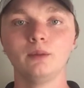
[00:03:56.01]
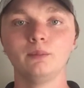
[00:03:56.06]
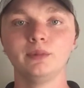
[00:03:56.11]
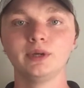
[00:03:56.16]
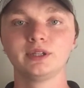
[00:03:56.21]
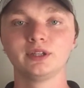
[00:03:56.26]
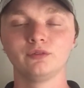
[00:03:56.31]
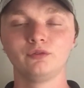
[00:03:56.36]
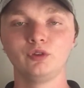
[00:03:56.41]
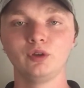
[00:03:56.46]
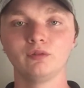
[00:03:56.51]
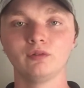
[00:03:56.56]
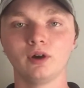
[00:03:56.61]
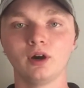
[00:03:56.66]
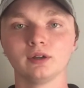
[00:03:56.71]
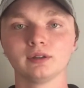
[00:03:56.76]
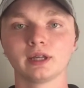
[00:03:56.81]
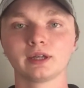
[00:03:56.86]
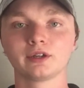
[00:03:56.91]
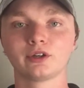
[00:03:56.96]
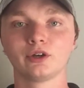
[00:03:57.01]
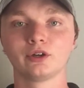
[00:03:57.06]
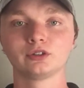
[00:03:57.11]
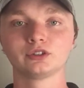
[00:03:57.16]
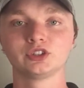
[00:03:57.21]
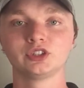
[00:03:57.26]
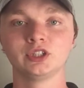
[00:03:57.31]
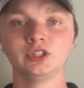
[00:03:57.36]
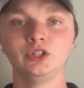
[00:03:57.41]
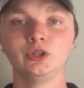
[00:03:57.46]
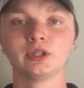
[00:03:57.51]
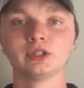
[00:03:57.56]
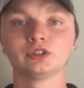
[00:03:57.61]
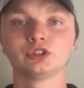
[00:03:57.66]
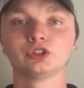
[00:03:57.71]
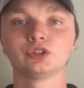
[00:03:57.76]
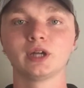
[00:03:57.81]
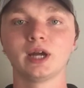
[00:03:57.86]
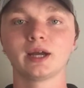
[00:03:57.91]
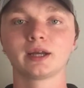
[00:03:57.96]
Because if you have an online currency, you can
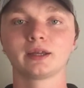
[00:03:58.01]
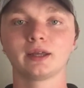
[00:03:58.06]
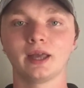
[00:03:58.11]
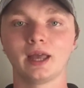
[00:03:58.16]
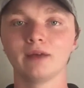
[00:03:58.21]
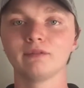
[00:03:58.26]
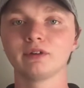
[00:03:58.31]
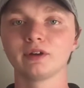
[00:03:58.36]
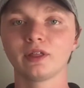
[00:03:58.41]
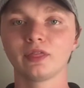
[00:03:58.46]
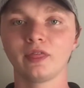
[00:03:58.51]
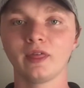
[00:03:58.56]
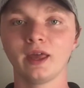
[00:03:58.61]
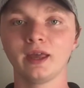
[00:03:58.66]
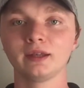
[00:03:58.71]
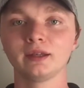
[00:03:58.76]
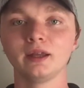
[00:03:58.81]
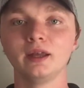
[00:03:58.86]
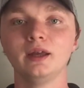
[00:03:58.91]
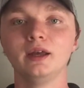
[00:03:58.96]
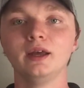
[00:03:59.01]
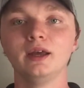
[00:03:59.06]
track everything.